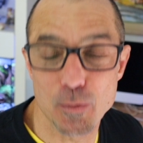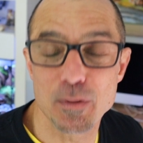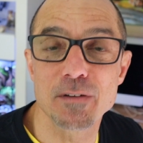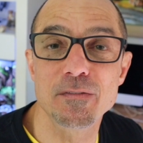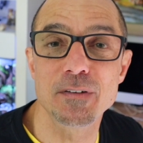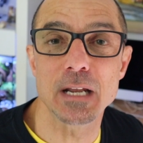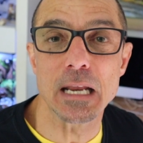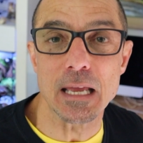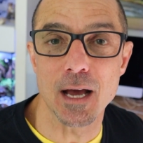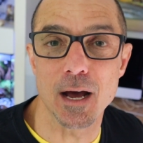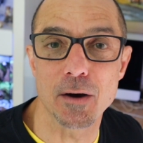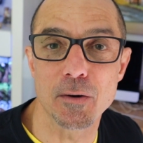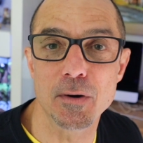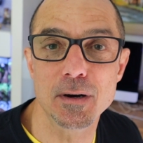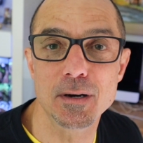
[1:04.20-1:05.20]
the
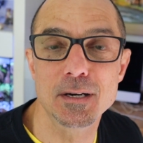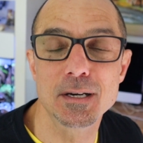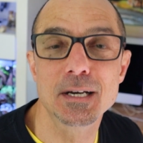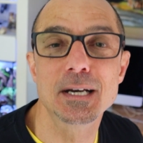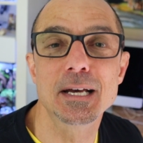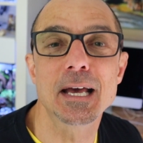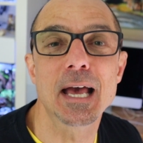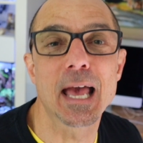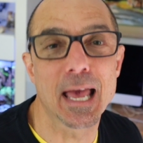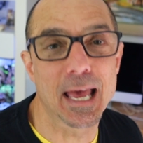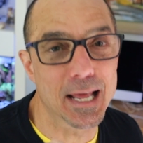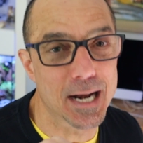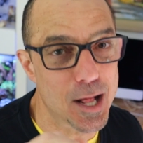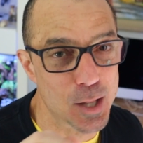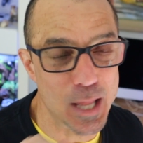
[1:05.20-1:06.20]
video
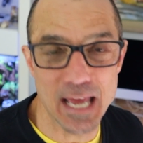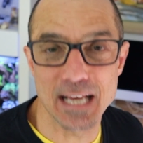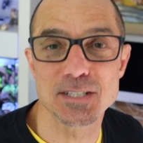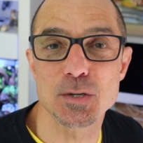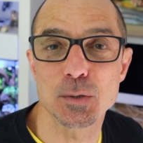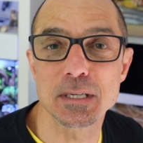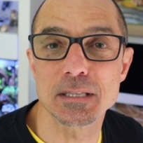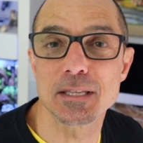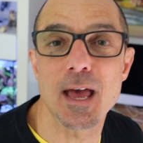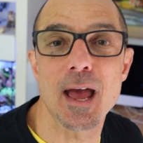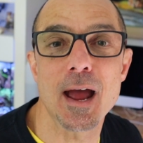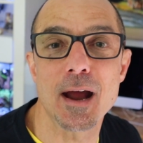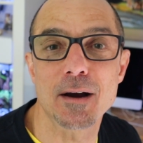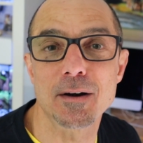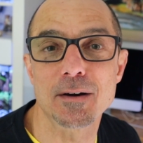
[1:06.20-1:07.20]
and I'll answer it
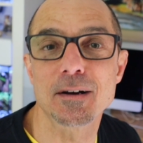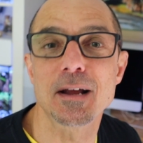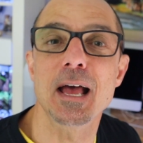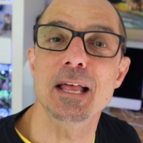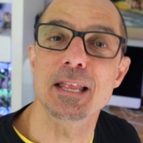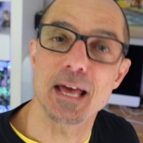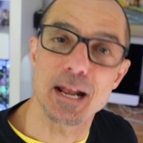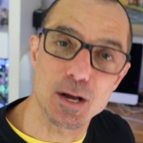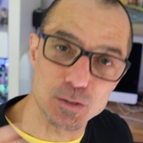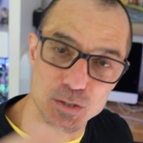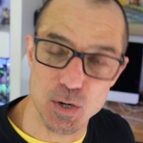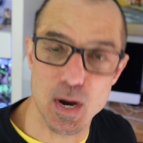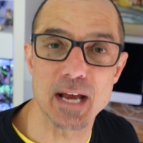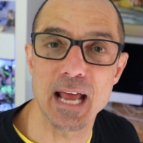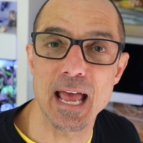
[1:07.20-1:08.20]
there and then I'll
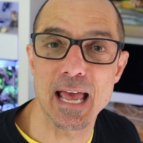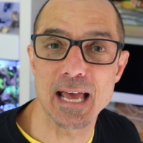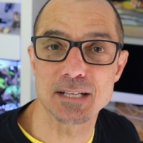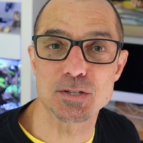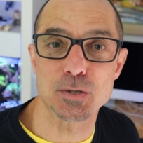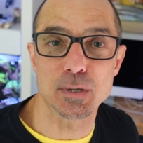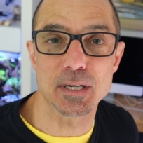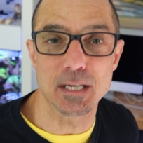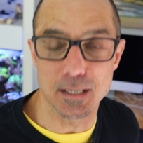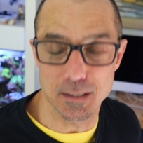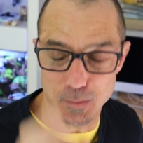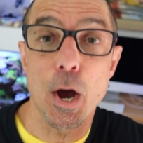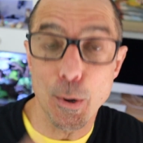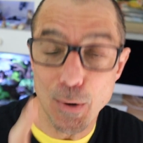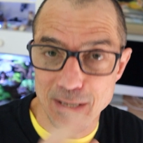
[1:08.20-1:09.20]
try to answer it
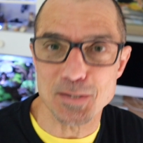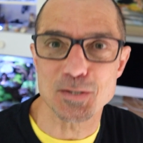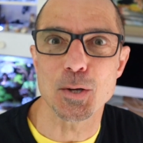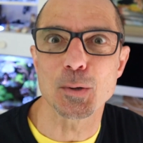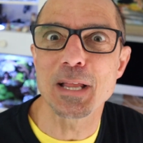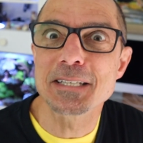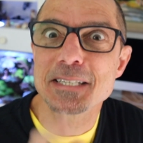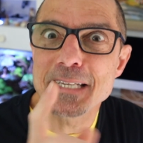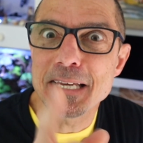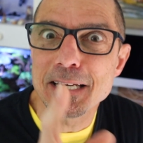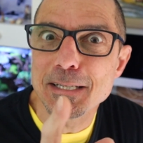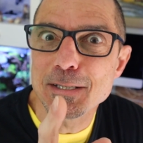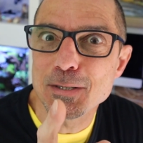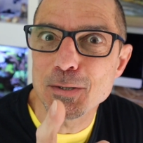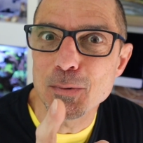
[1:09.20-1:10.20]
here. All right, so let's get
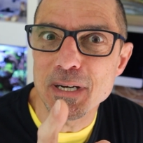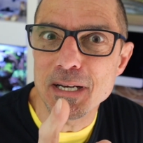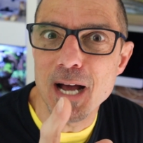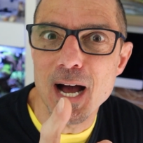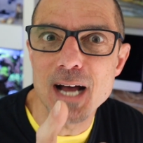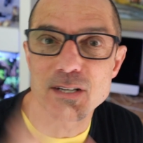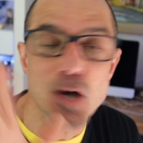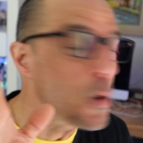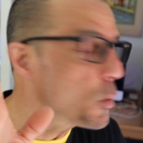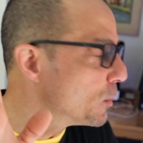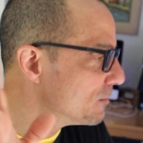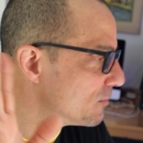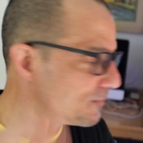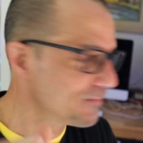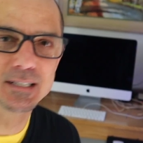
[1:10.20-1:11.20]
into it, guys. Oh,
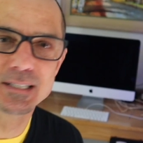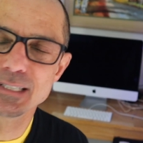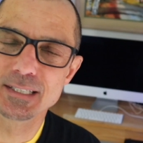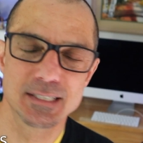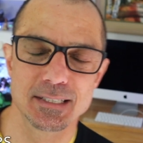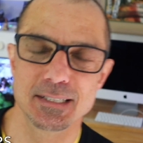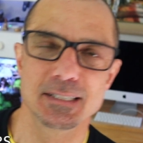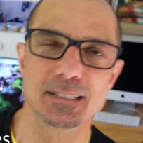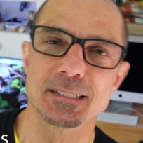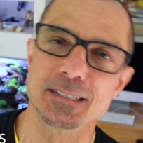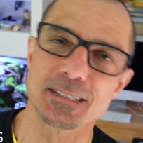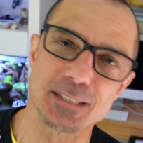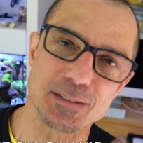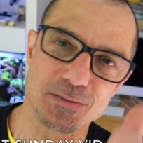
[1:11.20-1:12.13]
the